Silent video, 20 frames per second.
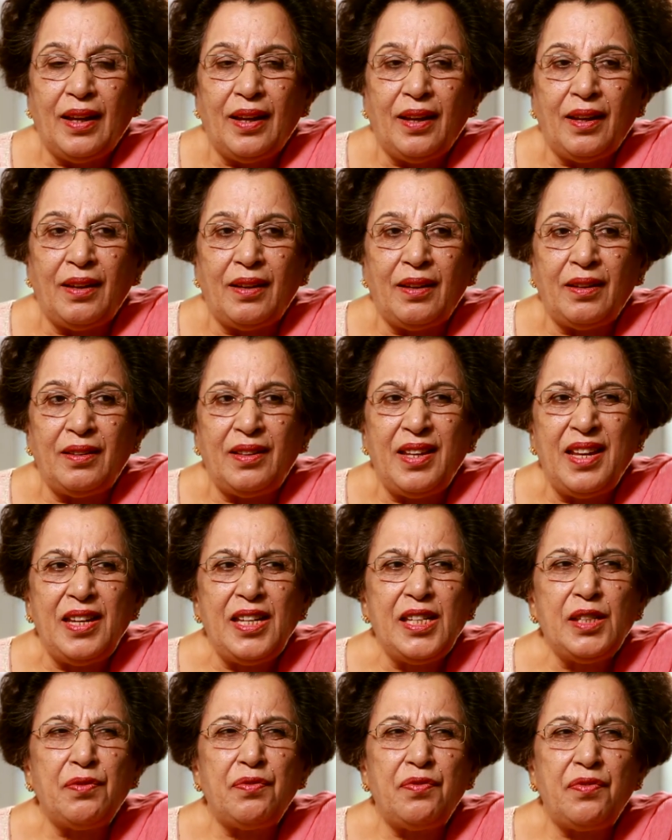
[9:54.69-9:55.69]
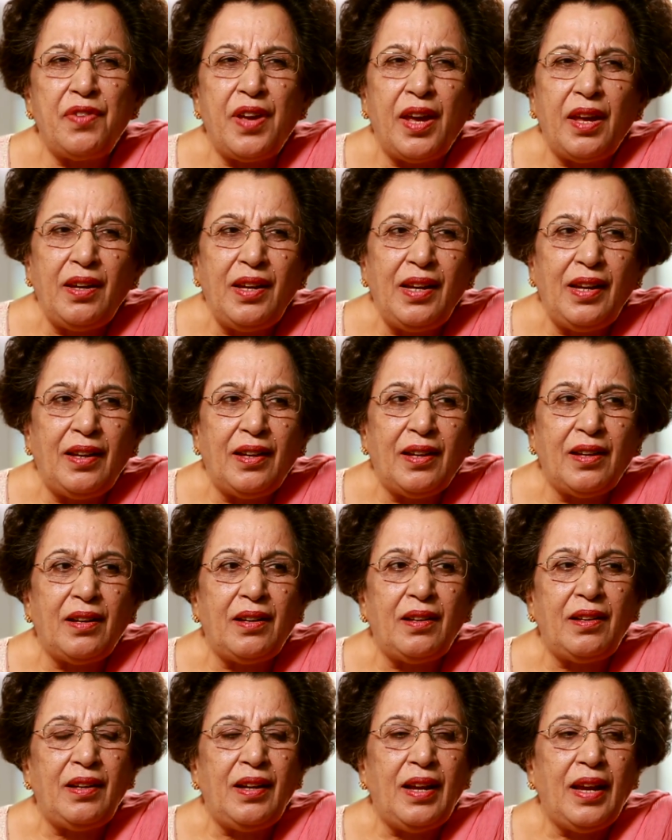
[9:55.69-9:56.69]
there is very
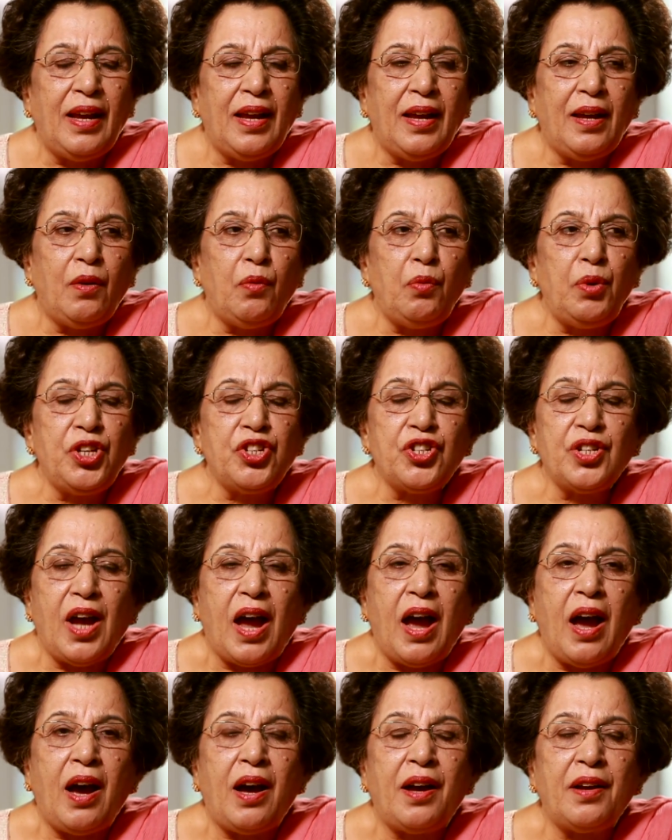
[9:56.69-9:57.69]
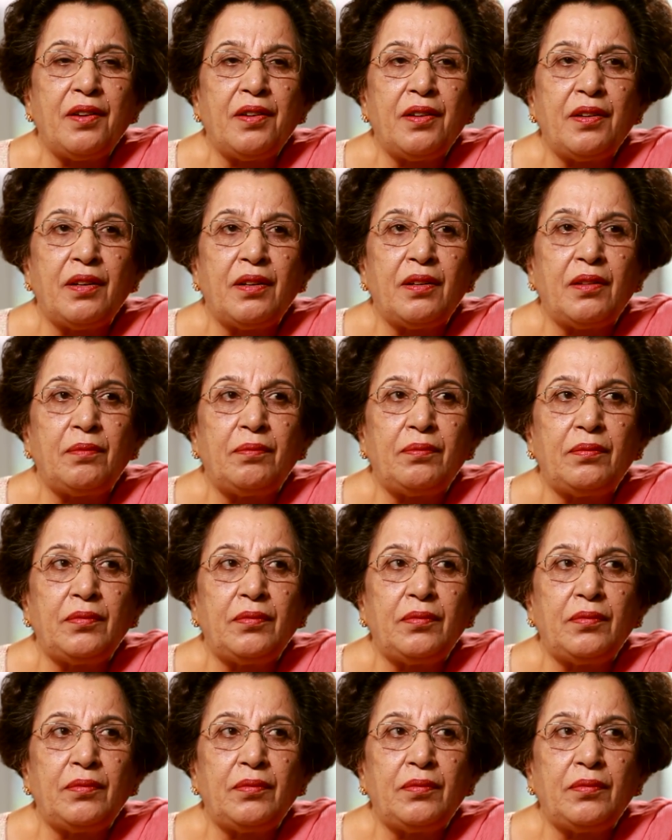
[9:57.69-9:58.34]
little which our,